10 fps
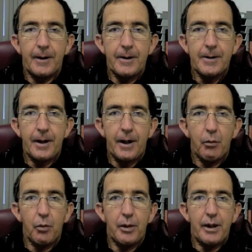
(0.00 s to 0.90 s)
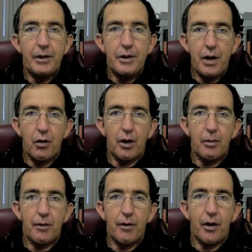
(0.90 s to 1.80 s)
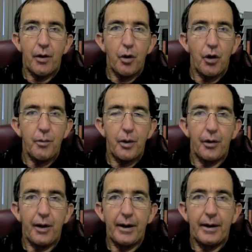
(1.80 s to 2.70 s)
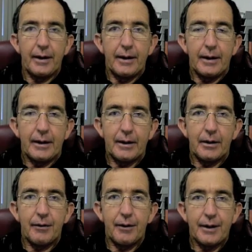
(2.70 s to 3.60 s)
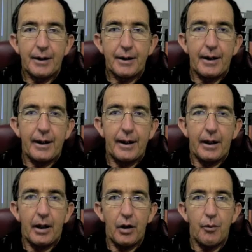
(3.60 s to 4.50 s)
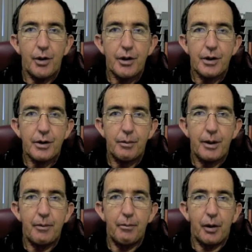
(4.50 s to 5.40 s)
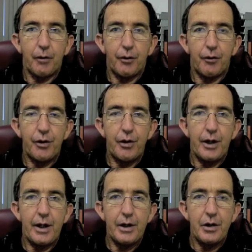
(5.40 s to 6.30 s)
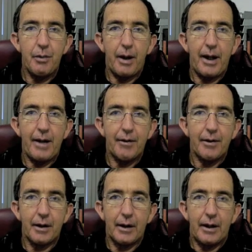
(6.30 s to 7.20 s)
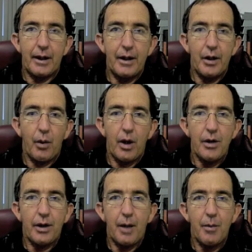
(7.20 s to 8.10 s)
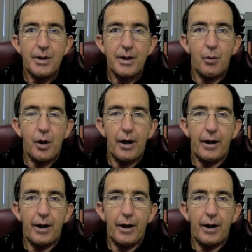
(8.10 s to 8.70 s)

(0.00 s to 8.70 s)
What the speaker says: So that will be generally provided by the builder, or if it's a home that's been built for a few years, you may have it hidden away in your cupboard somewhere.